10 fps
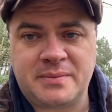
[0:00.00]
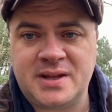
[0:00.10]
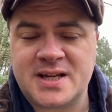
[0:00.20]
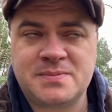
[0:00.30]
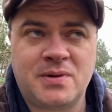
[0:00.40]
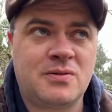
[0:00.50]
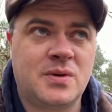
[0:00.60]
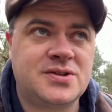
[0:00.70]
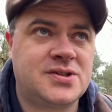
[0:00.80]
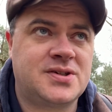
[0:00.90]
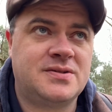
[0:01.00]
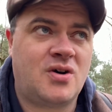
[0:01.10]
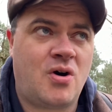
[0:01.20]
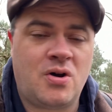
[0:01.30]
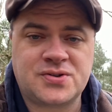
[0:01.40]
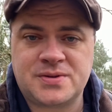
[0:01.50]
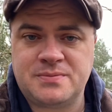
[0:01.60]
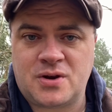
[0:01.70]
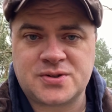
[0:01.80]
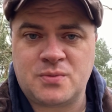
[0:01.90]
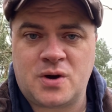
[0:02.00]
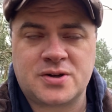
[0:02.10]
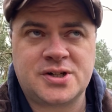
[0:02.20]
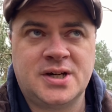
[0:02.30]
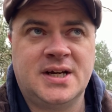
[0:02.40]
I mean, the Explorer 1 is just an awesome, awesome watch.